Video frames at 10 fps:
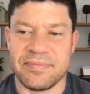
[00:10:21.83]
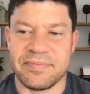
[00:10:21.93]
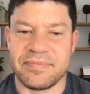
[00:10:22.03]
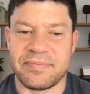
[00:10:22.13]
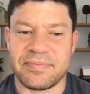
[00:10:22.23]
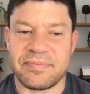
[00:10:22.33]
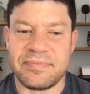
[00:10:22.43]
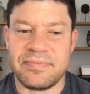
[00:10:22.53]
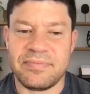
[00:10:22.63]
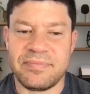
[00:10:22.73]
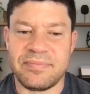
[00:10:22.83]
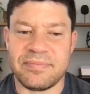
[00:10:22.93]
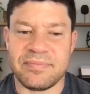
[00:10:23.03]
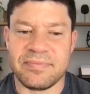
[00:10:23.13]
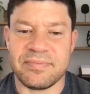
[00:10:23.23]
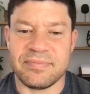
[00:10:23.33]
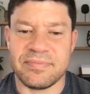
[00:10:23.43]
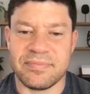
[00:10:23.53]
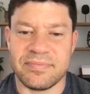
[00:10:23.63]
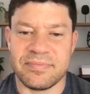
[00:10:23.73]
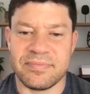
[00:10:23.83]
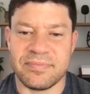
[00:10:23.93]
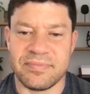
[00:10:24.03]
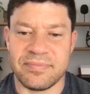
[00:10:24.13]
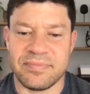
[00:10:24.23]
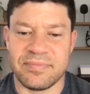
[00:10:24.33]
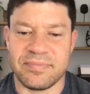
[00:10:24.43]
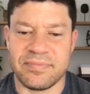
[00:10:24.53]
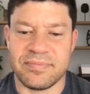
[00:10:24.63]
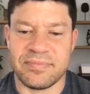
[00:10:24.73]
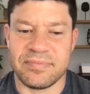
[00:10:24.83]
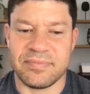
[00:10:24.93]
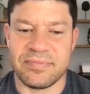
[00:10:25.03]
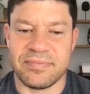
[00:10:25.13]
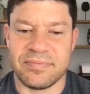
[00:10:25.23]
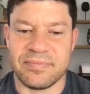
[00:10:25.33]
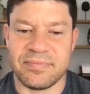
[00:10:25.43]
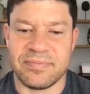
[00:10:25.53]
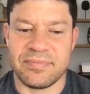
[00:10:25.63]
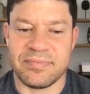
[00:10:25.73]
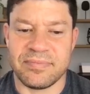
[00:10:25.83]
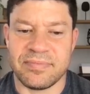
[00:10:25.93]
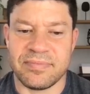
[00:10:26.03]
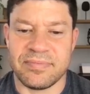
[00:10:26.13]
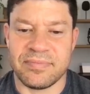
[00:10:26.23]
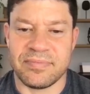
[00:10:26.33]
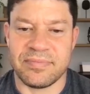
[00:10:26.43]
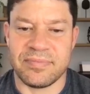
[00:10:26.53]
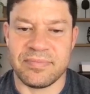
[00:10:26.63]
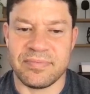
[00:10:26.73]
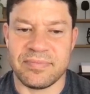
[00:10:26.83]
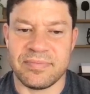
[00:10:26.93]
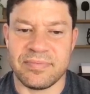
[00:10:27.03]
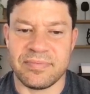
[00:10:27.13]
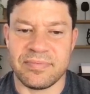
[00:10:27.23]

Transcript: This person isn't speaking.